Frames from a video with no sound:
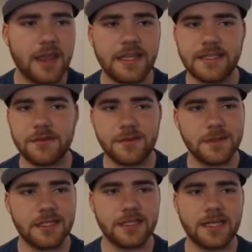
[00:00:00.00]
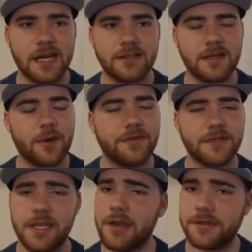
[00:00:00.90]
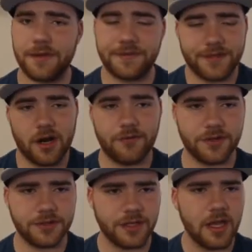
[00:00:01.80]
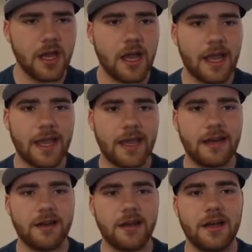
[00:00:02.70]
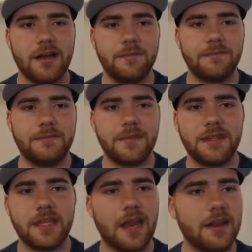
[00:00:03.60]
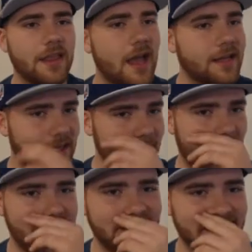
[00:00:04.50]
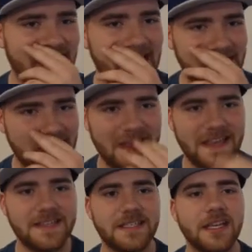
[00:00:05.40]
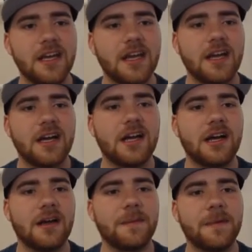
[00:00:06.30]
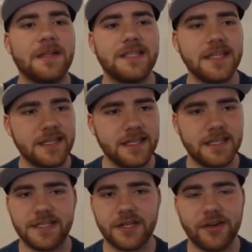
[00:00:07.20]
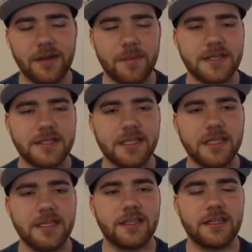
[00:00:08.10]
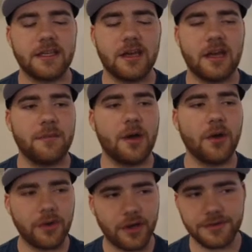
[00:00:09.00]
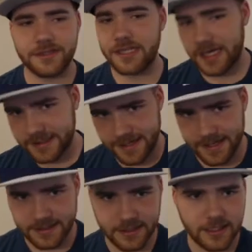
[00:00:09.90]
This outspeeds his entire team, obviously, outside of Scarfers. And kind of the idea behind the set is Z Incinerate, basically Oko's Genesect.